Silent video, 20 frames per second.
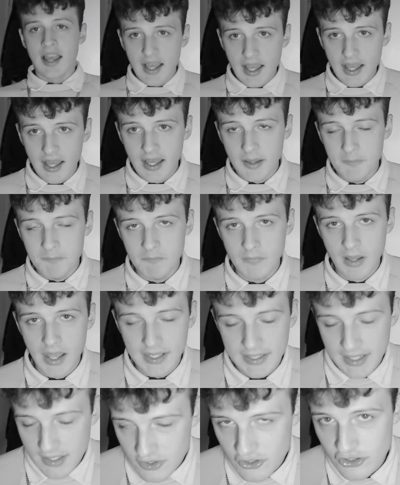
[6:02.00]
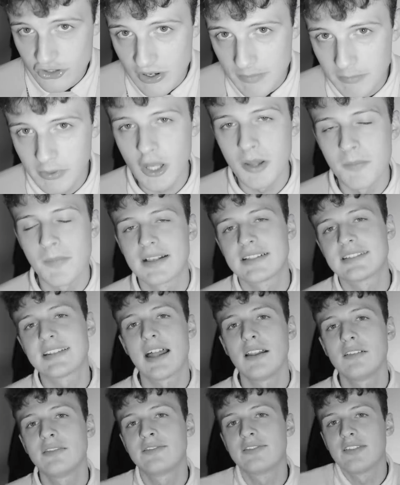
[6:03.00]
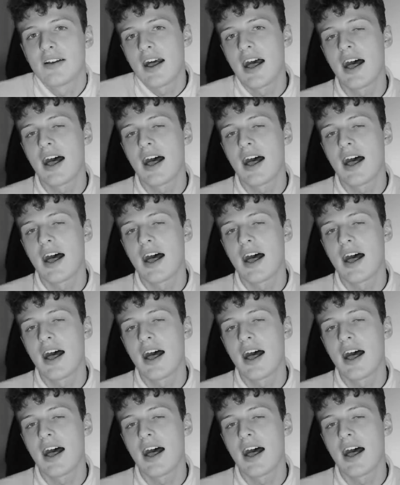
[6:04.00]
I didn't dribble on myself.